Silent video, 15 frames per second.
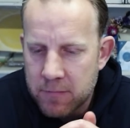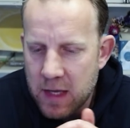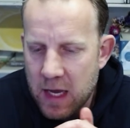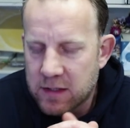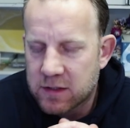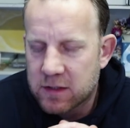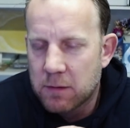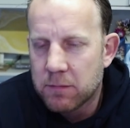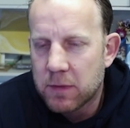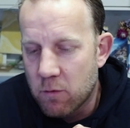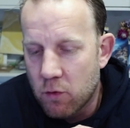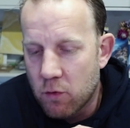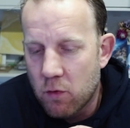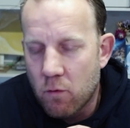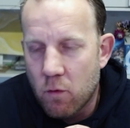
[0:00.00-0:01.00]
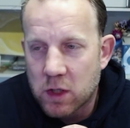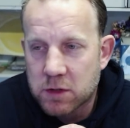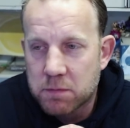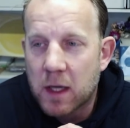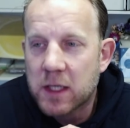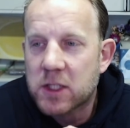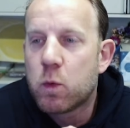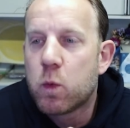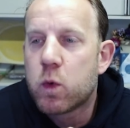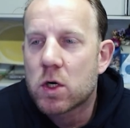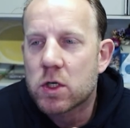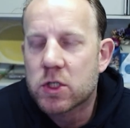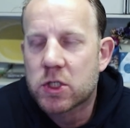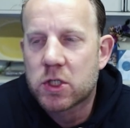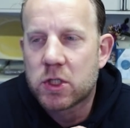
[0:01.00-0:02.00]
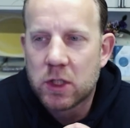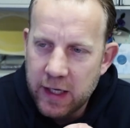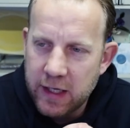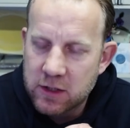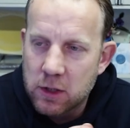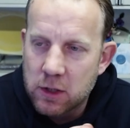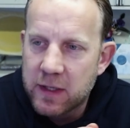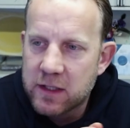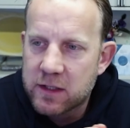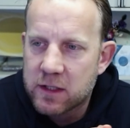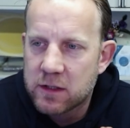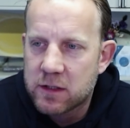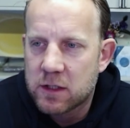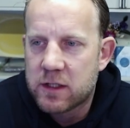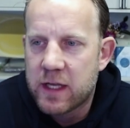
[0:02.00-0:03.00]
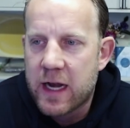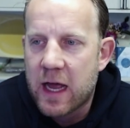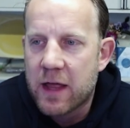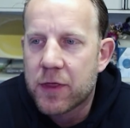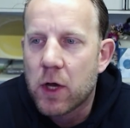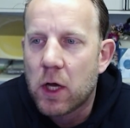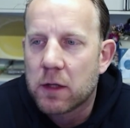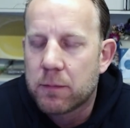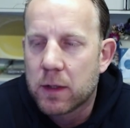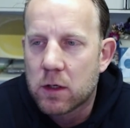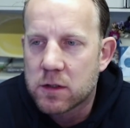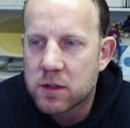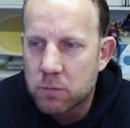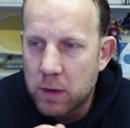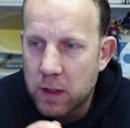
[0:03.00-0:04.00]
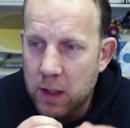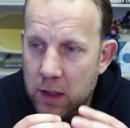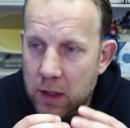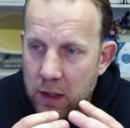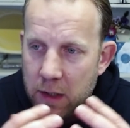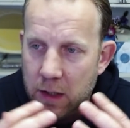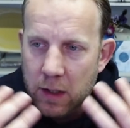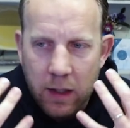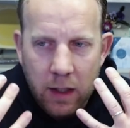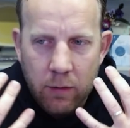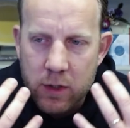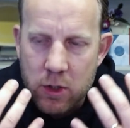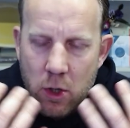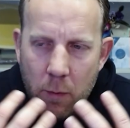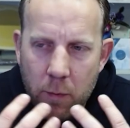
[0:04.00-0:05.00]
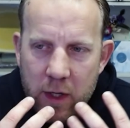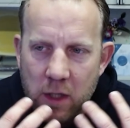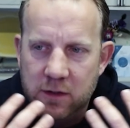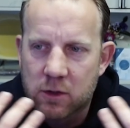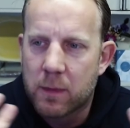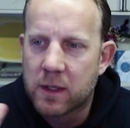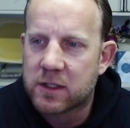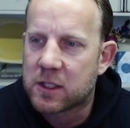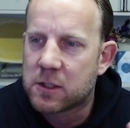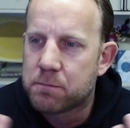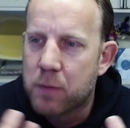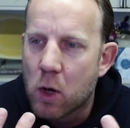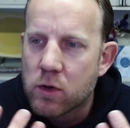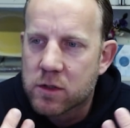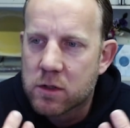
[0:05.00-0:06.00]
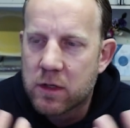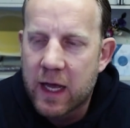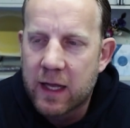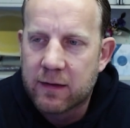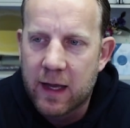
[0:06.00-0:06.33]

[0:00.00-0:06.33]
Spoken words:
Yeah, was much worse in some instances than I thought, because we are here in Europe, we're not so much exposed to that.